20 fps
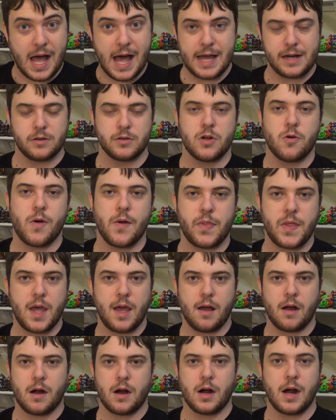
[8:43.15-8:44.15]
I don't know what
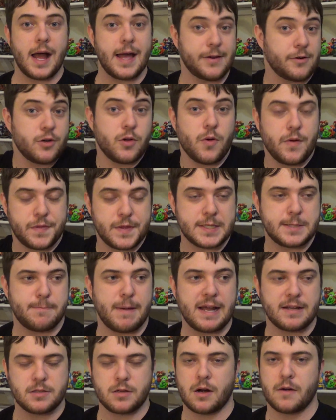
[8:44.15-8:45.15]
they are. I don't know what the
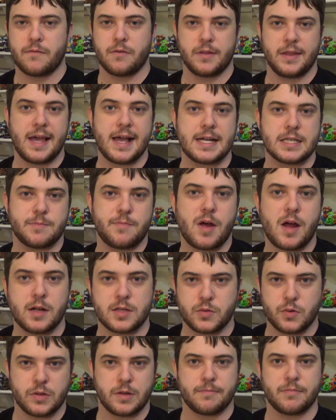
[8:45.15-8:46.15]
specs are for the
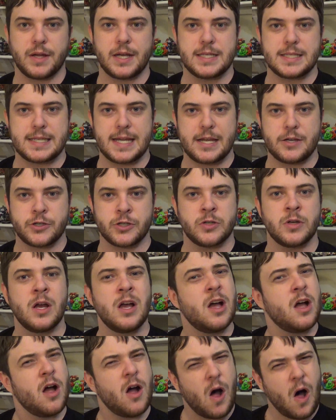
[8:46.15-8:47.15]
Xbox or the PlayStation.